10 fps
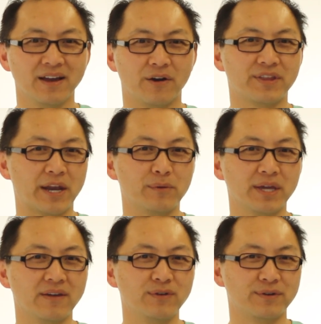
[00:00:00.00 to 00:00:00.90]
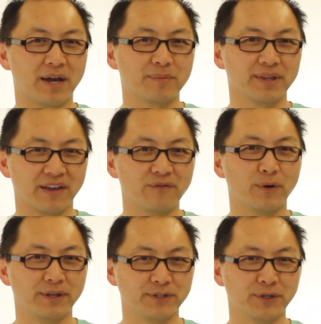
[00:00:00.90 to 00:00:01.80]
or that it will give you a number like
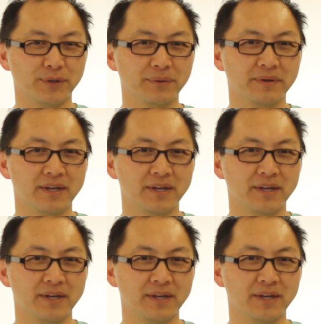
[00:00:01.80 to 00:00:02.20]
42.